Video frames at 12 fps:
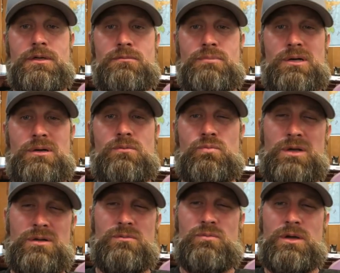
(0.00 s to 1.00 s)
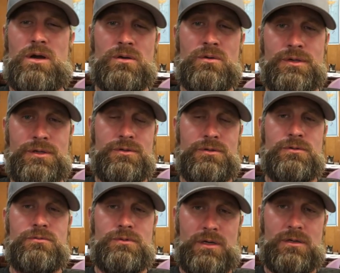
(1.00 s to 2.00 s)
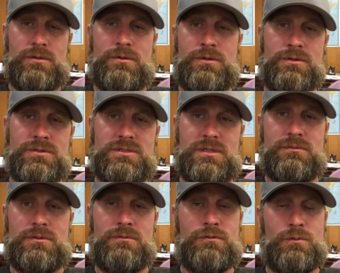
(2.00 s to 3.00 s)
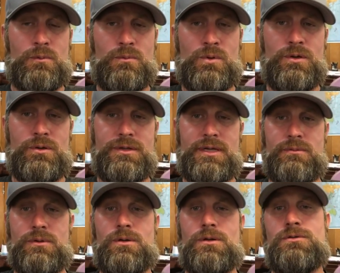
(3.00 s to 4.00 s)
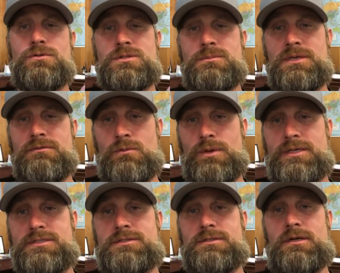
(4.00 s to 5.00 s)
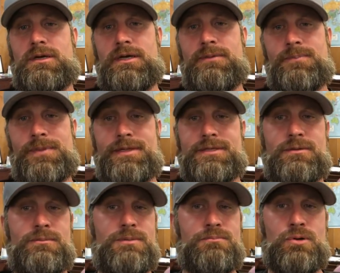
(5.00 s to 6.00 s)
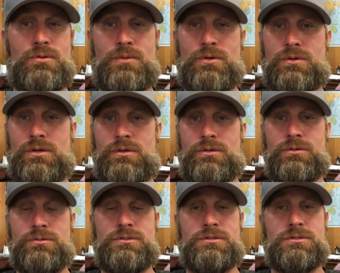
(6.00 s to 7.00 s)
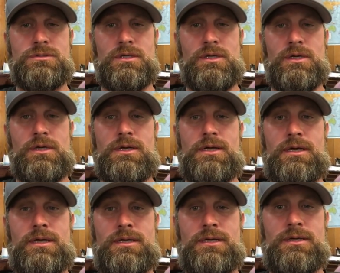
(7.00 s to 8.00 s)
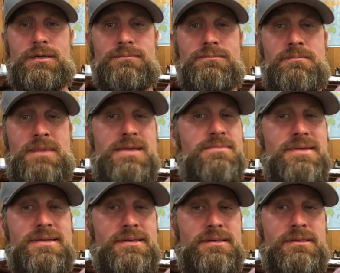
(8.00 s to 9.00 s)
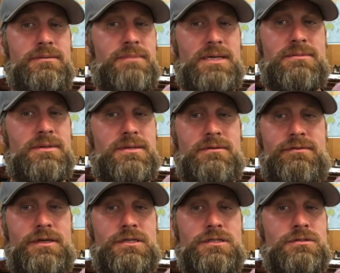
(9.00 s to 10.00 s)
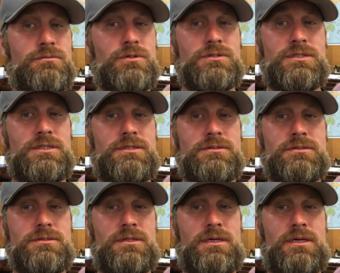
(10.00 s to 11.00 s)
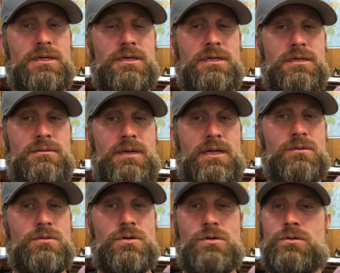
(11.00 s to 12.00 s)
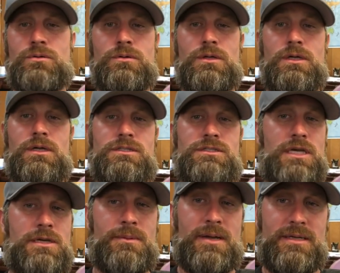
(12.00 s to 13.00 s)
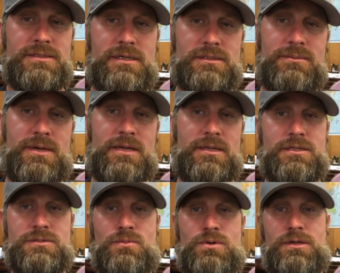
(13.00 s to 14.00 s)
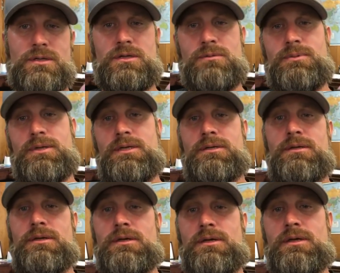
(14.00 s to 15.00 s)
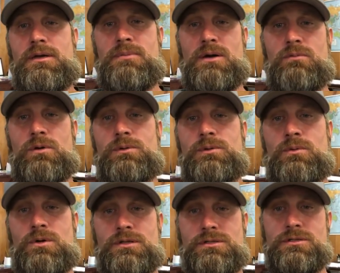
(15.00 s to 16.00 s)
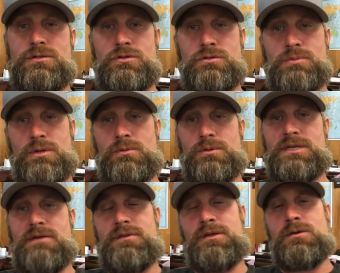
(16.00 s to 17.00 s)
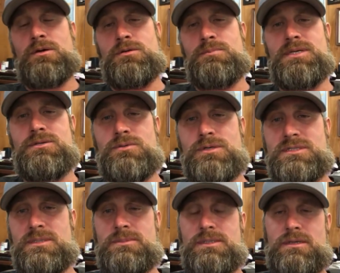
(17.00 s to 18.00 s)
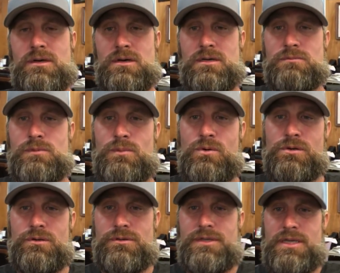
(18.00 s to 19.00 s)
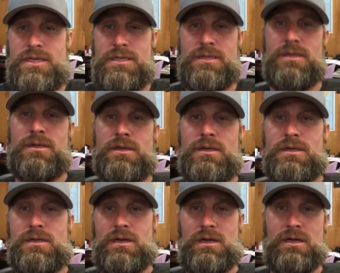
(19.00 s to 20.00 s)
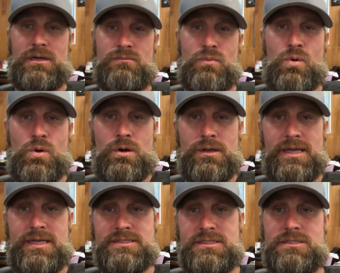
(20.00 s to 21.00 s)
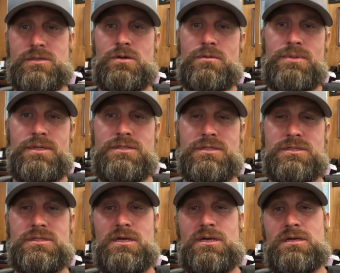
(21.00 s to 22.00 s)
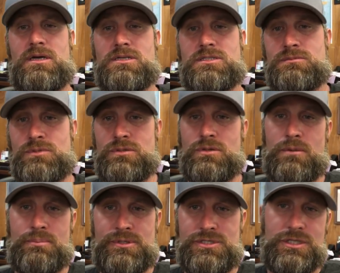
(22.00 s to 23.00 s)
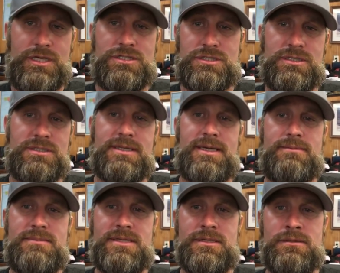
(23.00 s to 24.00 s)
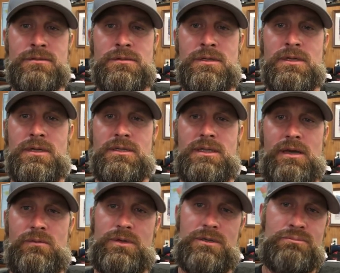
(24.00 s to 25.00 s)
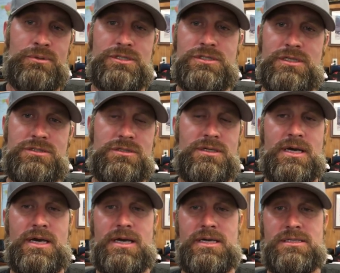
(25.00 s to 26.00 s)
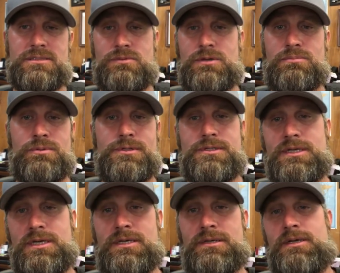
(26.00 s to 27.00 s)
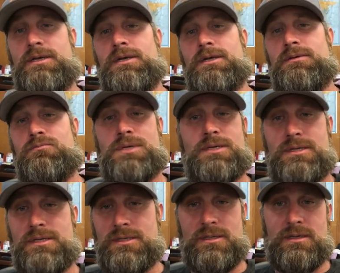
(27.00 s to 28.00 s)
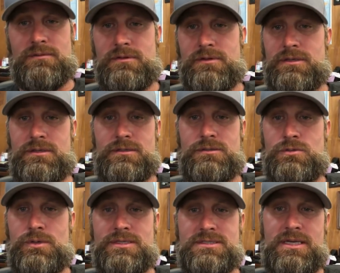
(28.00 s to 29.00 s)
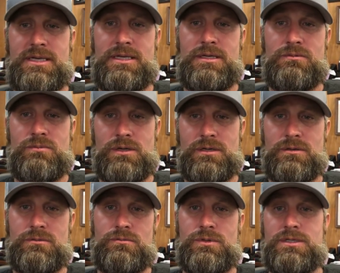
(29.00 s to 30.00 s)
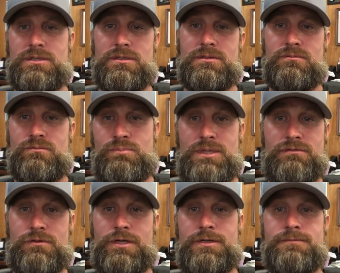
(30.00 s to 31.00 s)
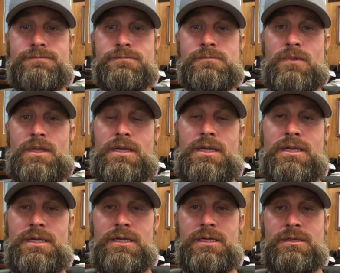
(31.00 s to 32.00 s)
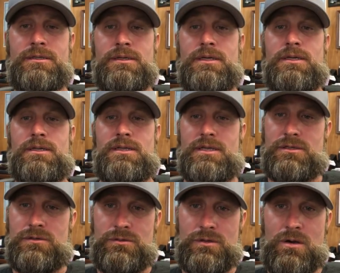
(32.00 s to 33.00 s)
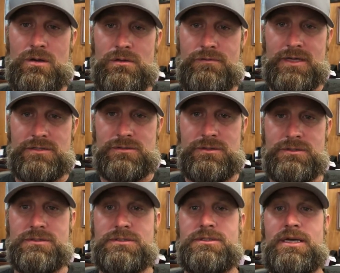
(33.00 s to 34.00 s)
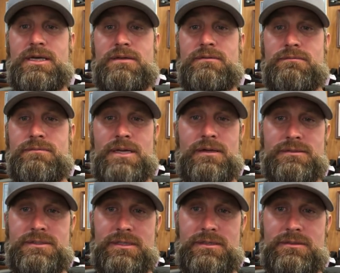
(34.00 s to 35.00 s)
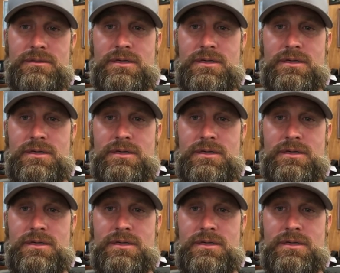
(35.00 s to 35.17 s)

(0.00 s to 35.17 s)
But what we are going to do, we are going to do something for Memorial Day. We're going to do some giveaways. All right, it's going to be promo codes, maybe a fish. We'll see. I don't know. Jacob and I talked about it this morning a little bit about what we wanted to do, but we're definitely going to be doing something on Memorial Day. More or less, it's going to be just a customer appreciation type deal. That we appreciate you guys. We appreciate being in the lovely USA where we could be free. And thank you to all the veterans that been out there.